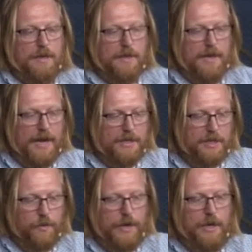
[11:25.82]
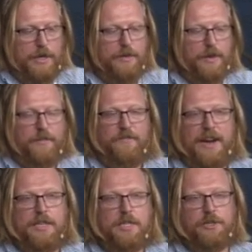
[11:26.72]
Next, we did the
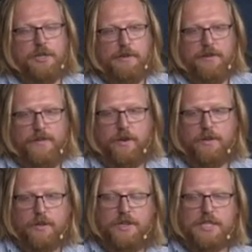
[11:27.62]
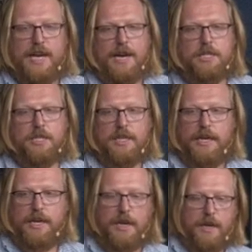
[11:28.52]
find stream info. So this
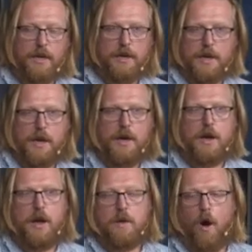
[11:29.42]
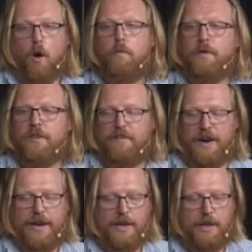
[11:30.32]
actually opened the
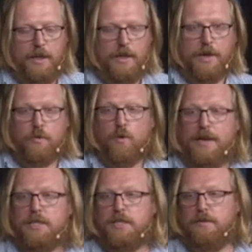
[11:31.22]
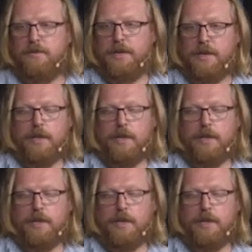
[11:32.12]
file and read some of it.